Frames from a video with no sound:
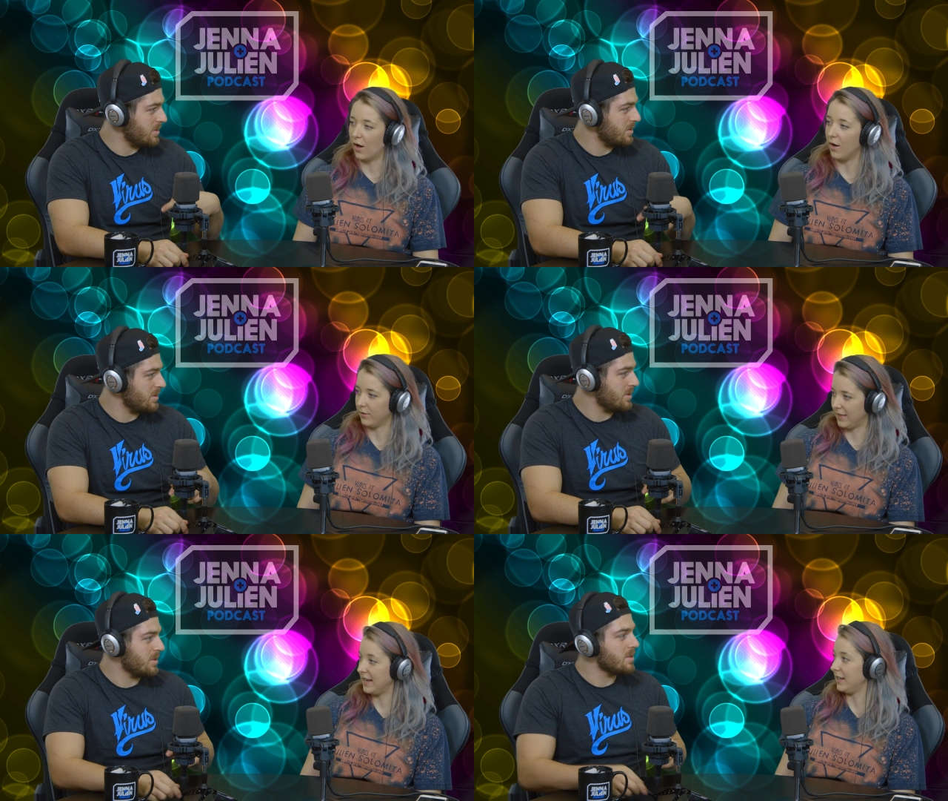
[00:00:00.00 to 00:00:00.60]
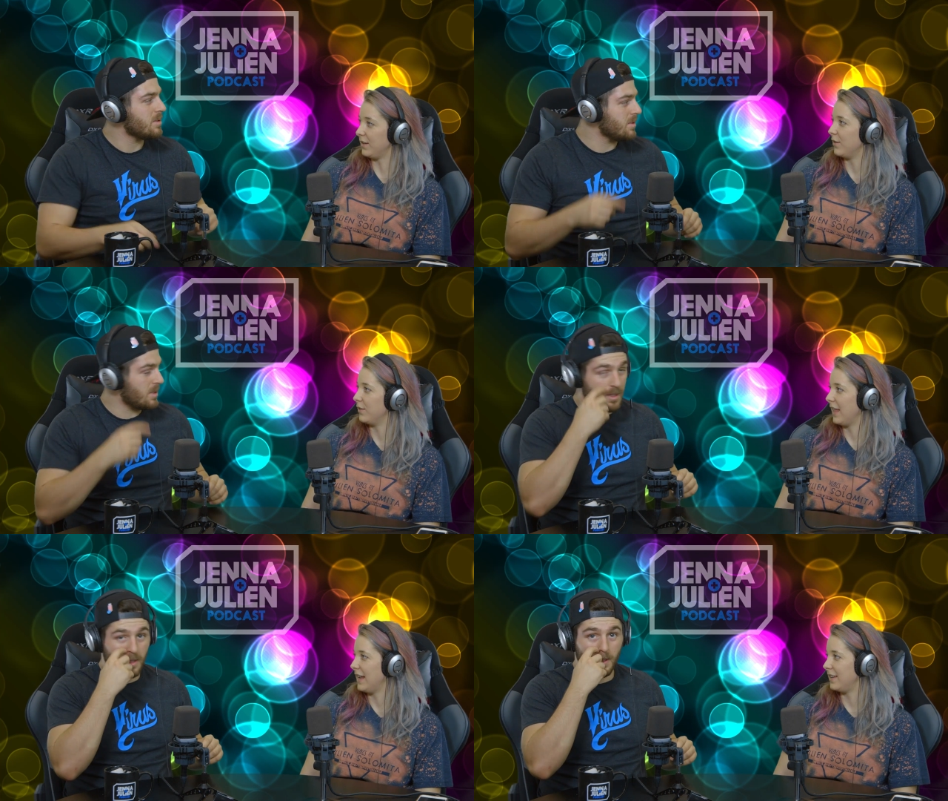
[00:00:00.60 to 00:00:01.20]
Speaker 1: Oh, thank you.
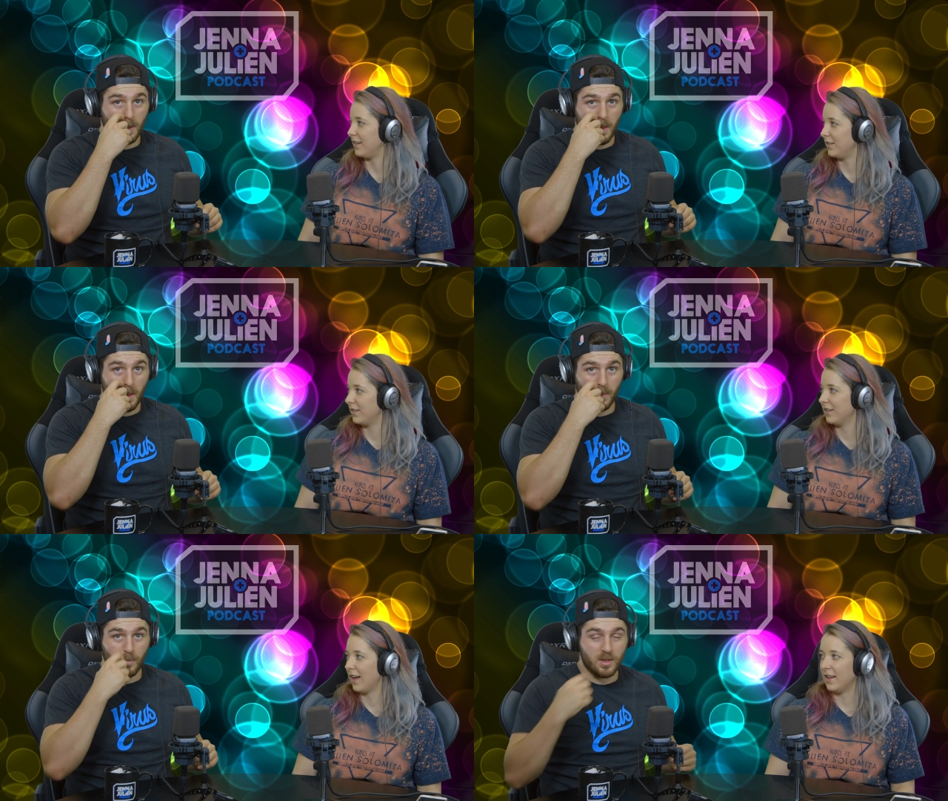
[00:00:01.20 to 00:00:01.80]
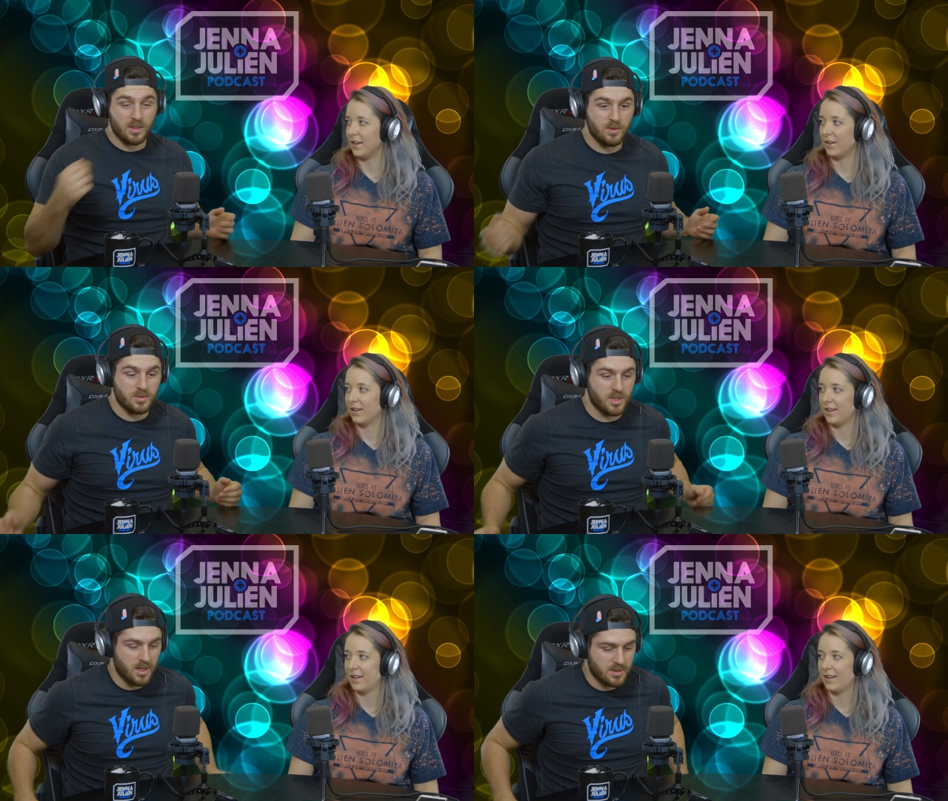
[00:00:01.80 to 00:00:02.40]
We're in new
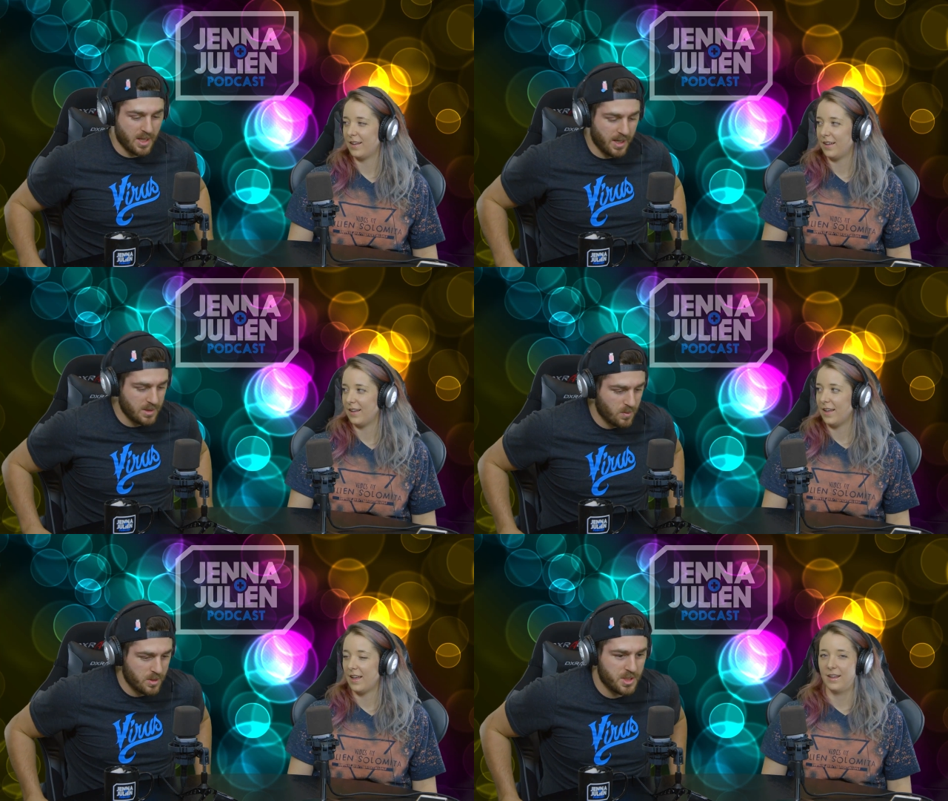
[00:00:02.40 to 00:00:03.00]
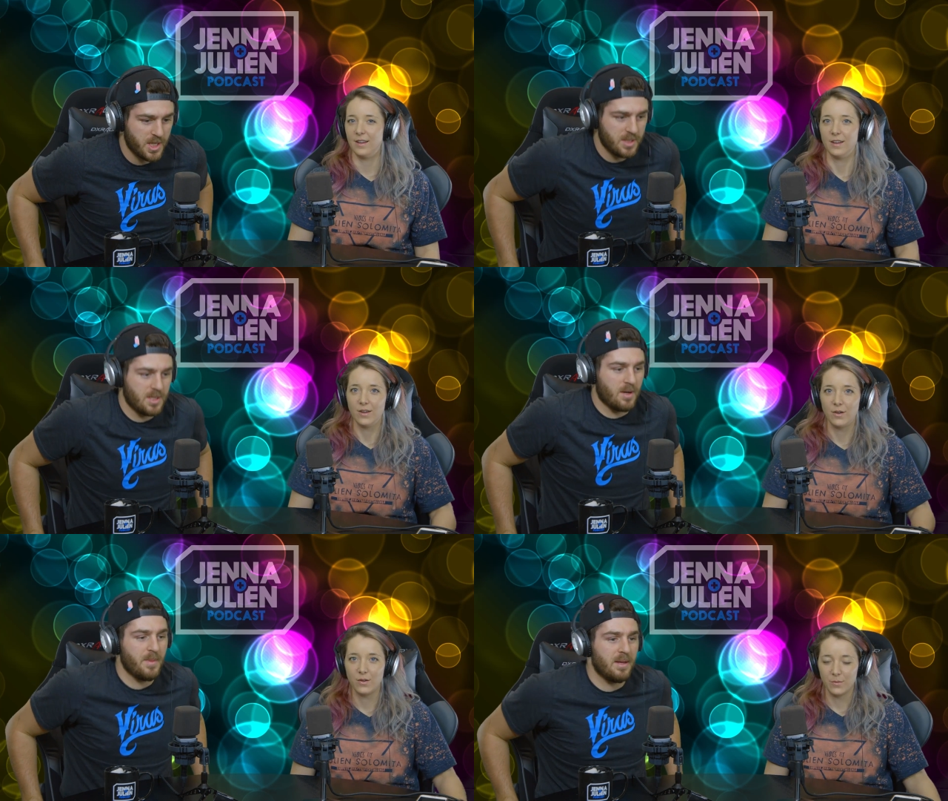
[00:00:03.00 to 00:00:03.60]
chairs, guys. We're in chairs
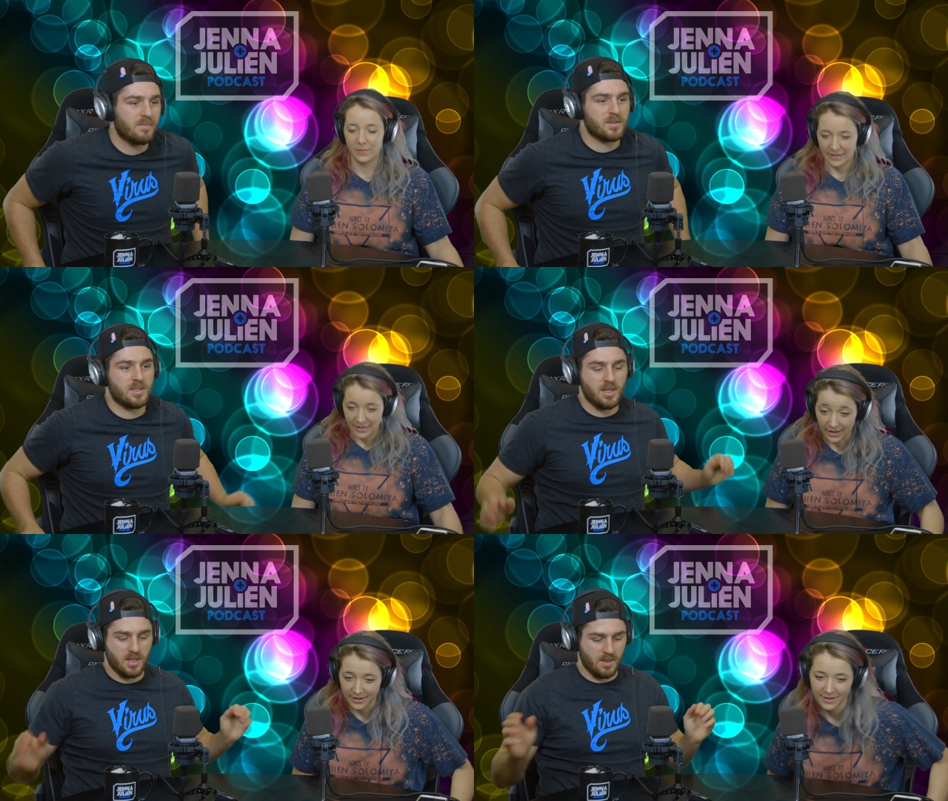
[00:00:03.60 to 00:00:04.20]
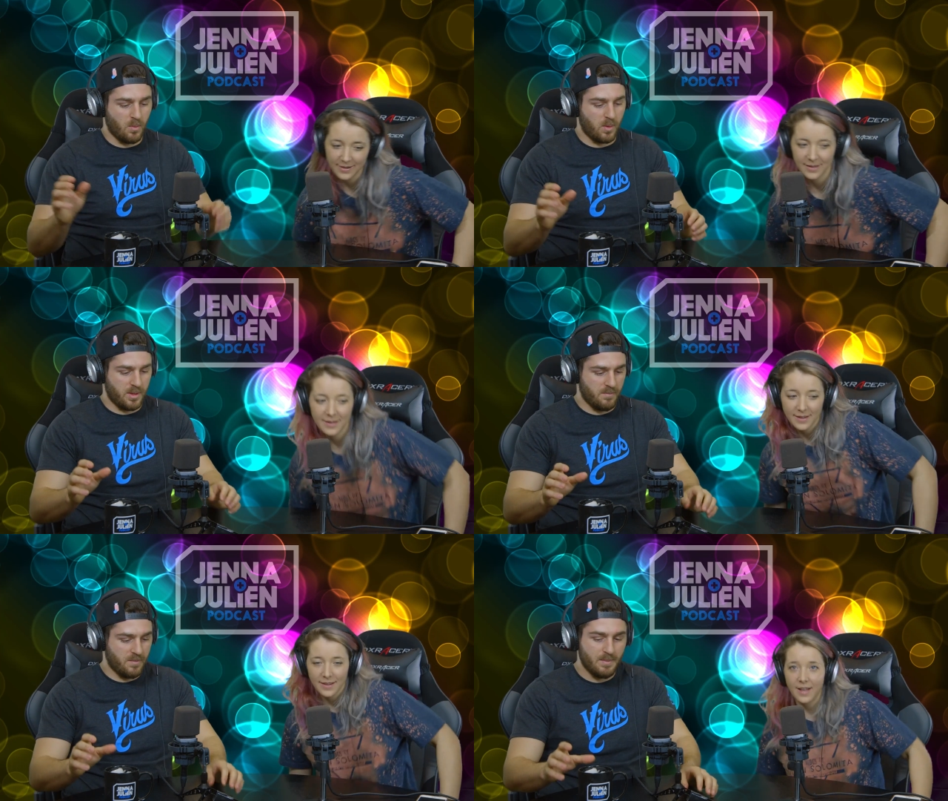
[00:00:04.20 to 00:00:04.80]
that are made for sitting in more
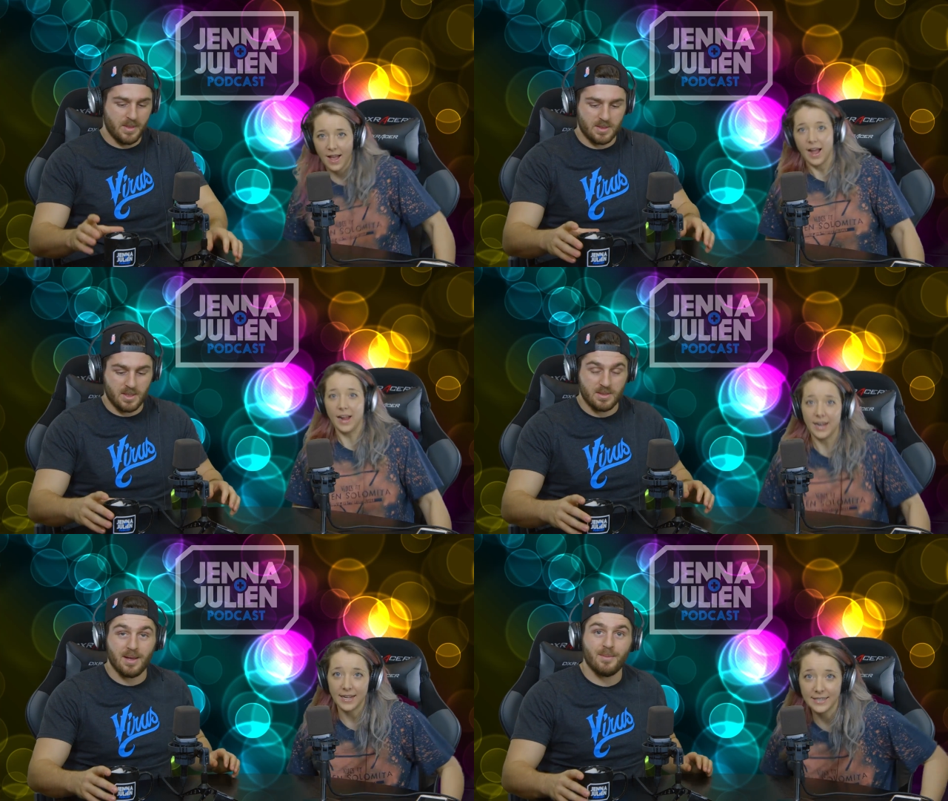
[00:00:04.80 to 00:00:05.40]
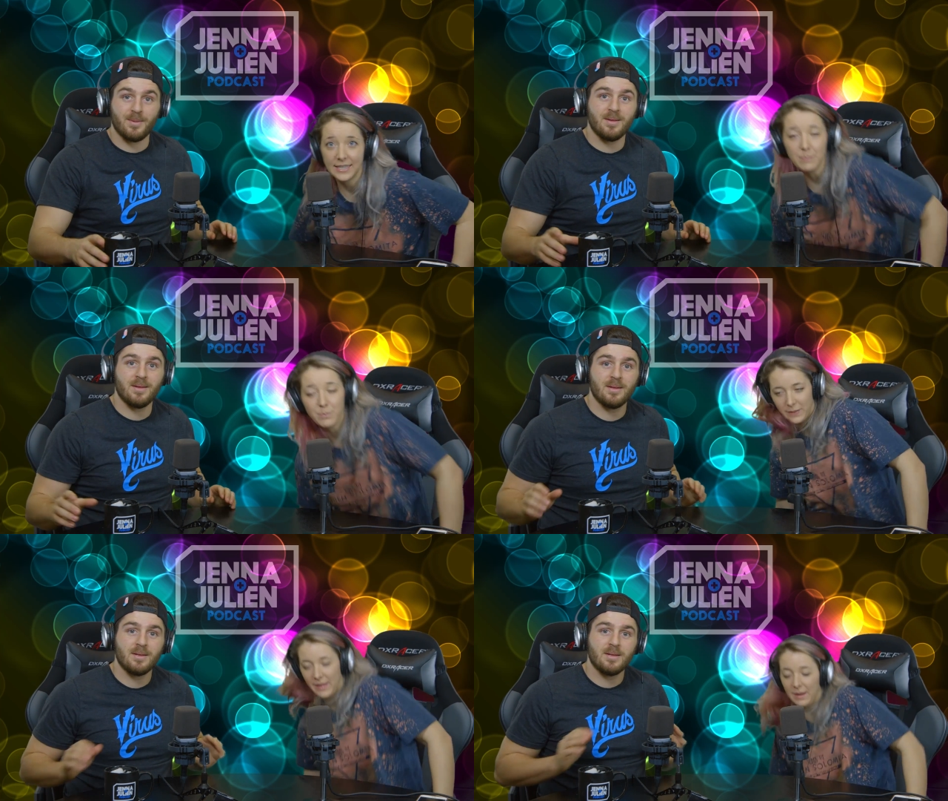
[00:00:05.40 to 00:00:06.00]
than 5 minutes at a time. I keep
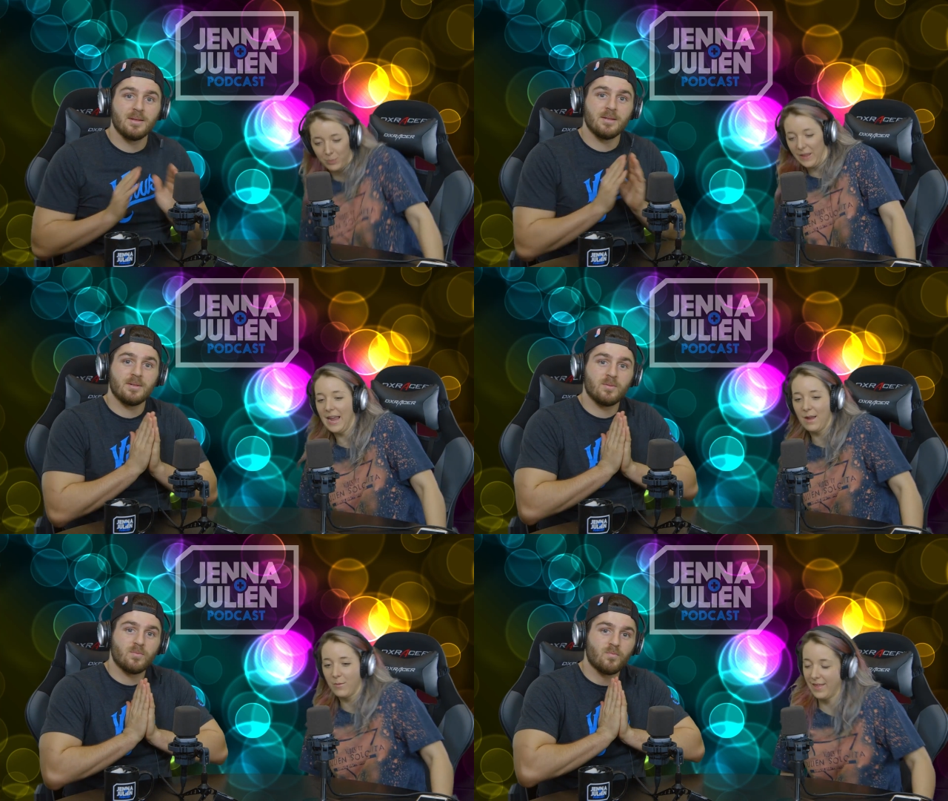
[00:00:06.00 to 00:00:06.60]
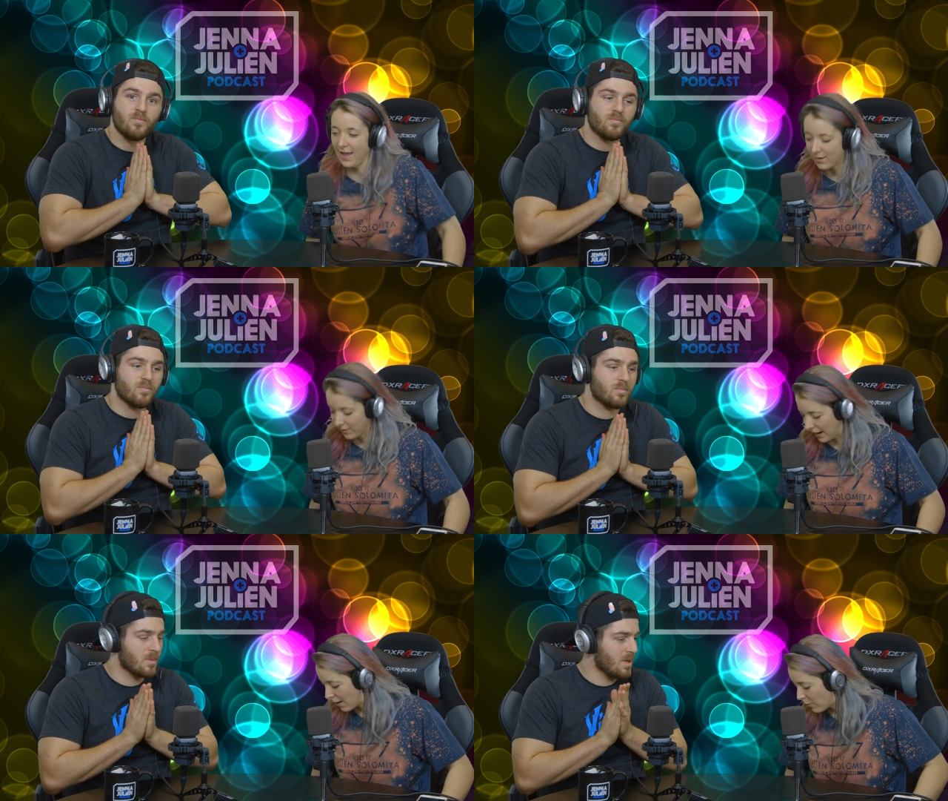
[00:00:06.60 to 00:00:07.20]
Speaker 2: playing with it. I